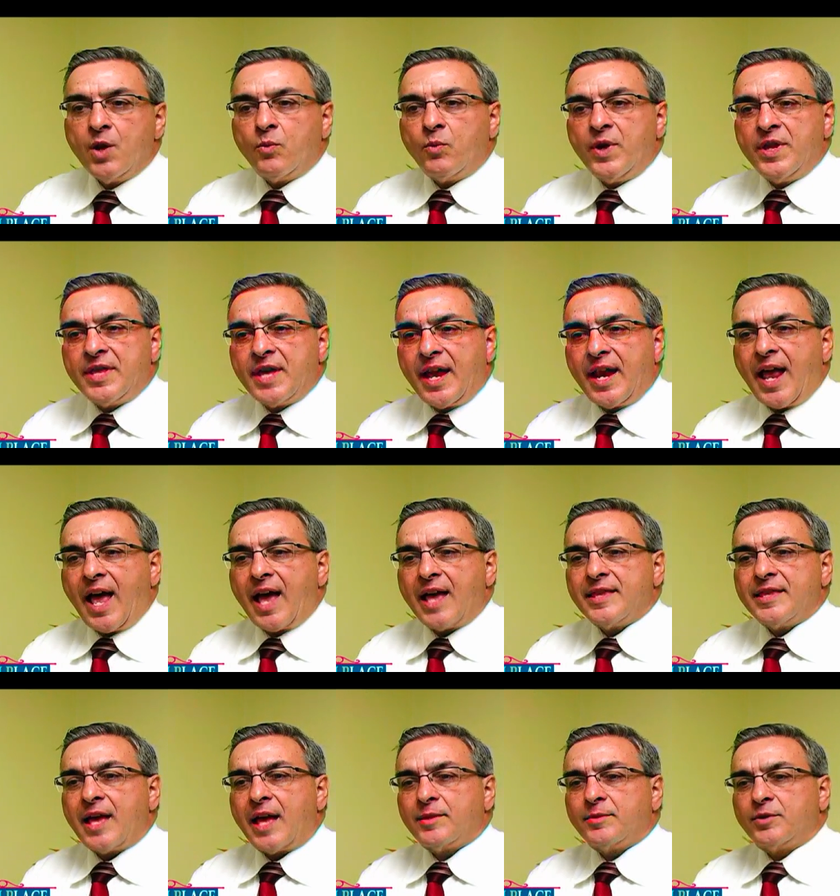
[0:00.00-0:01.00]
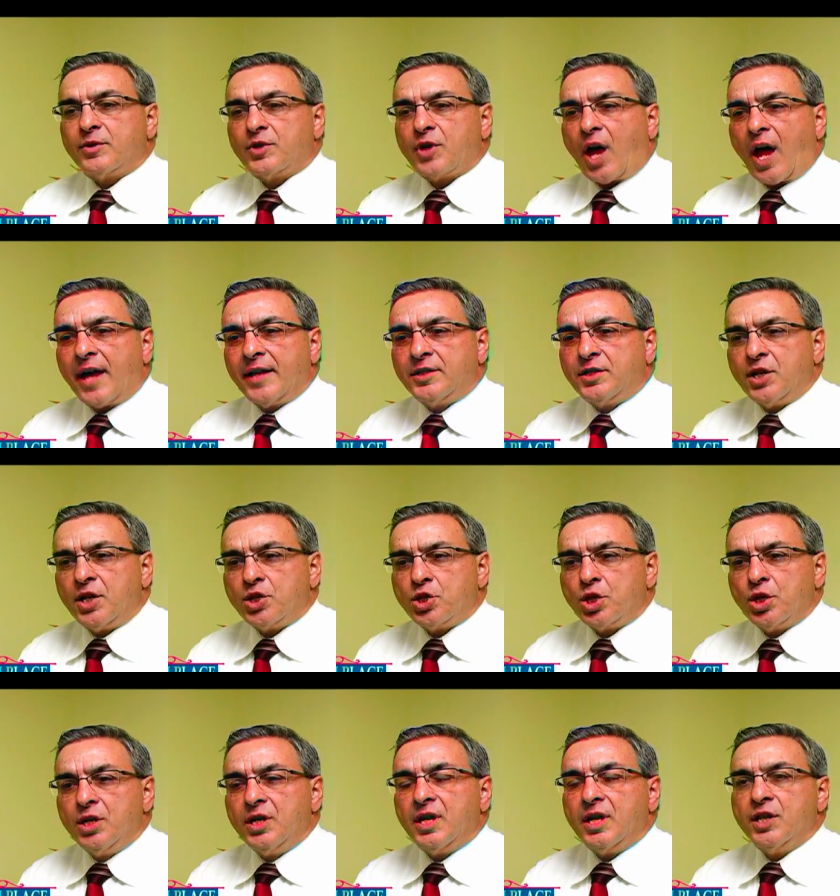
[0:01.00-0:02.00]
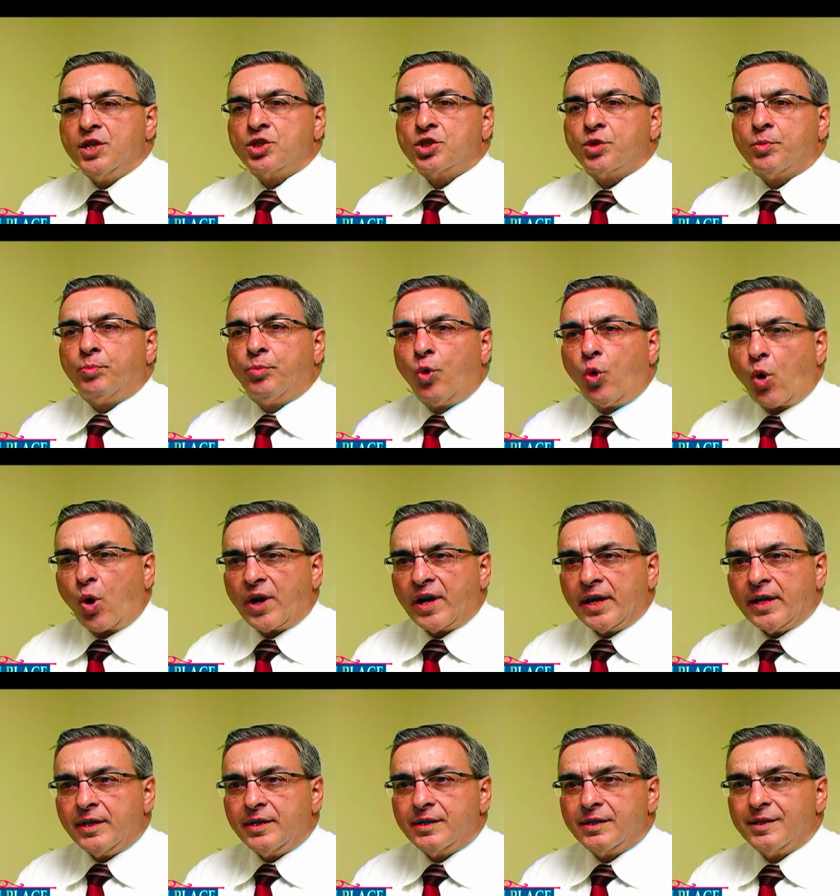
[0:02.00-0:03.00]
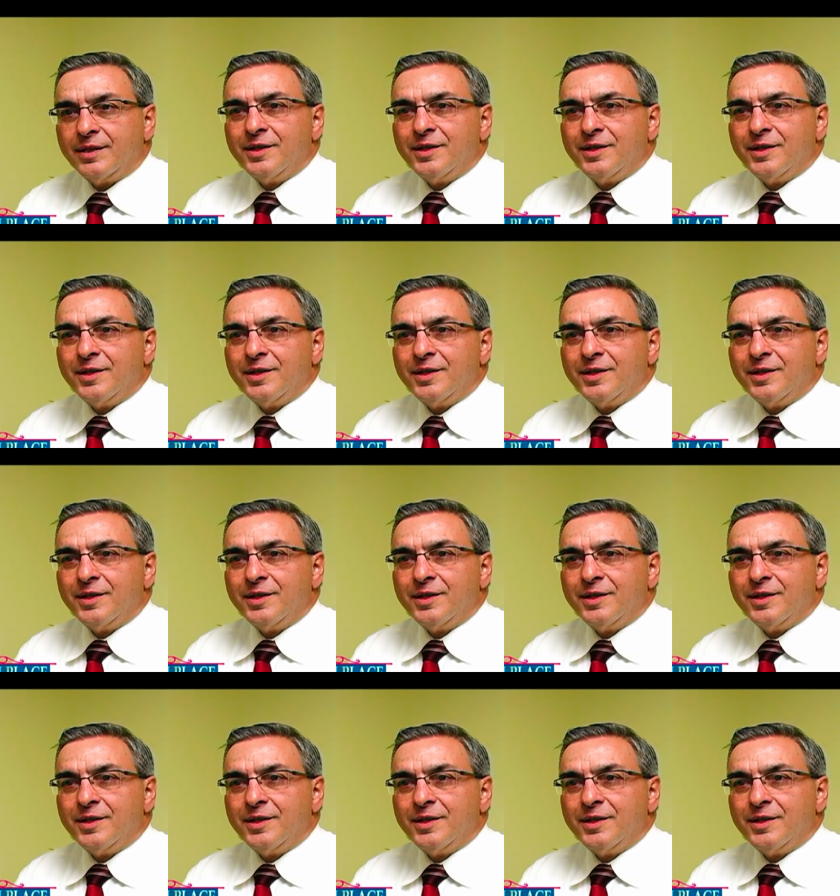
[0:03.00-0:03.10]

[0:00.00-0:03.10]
We then have that dietitian is supported